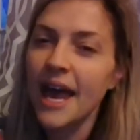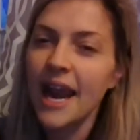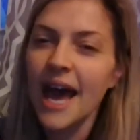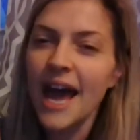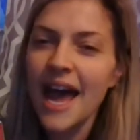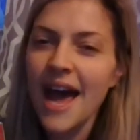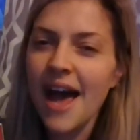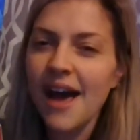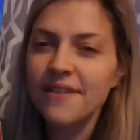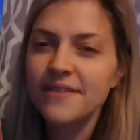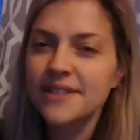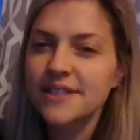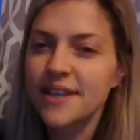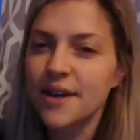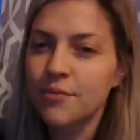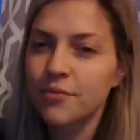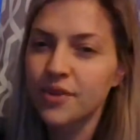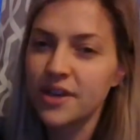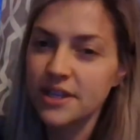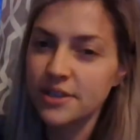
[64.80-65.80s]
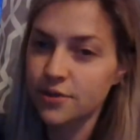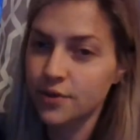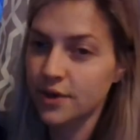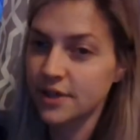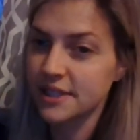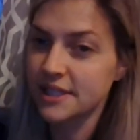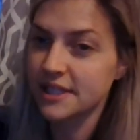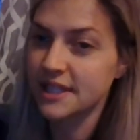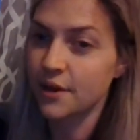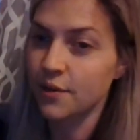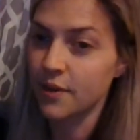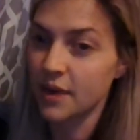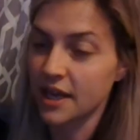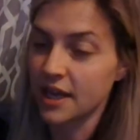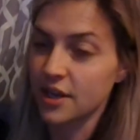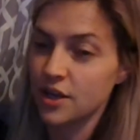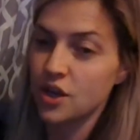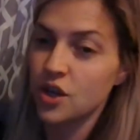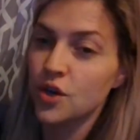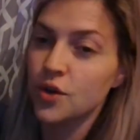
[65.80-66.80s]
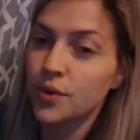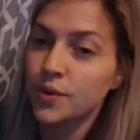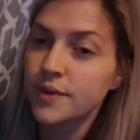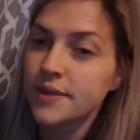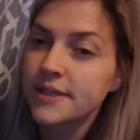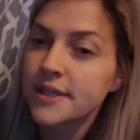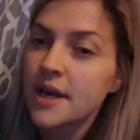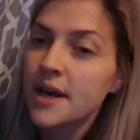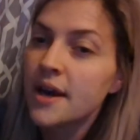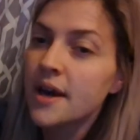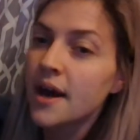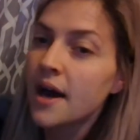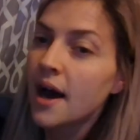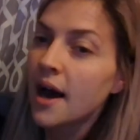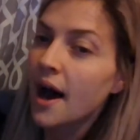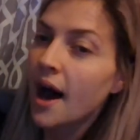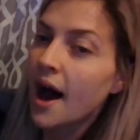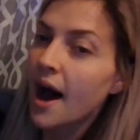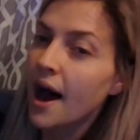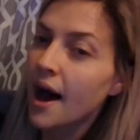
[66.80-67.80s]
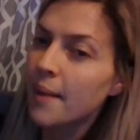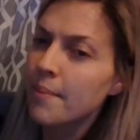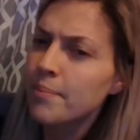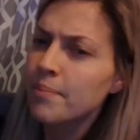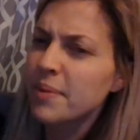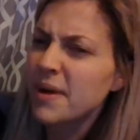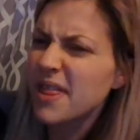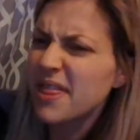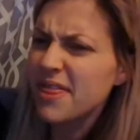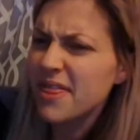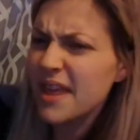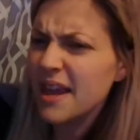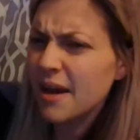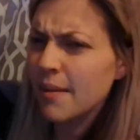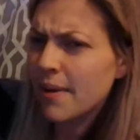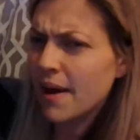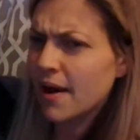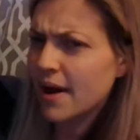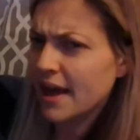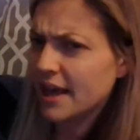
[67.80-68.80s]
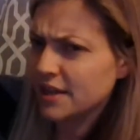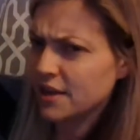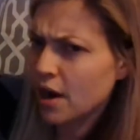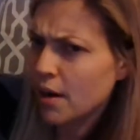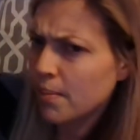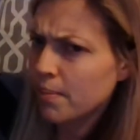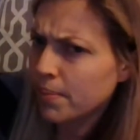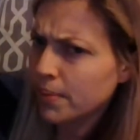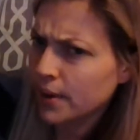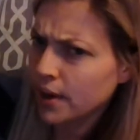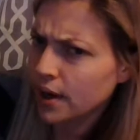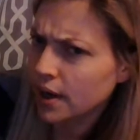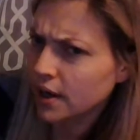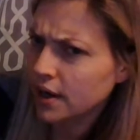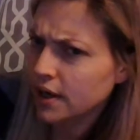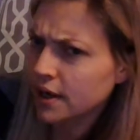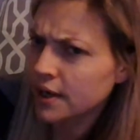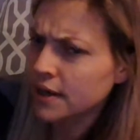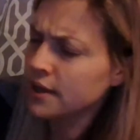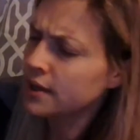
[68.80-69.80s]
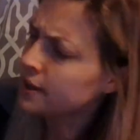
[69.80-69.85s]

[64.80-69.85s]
And I have some resources that we can use. Um, but think about in our book,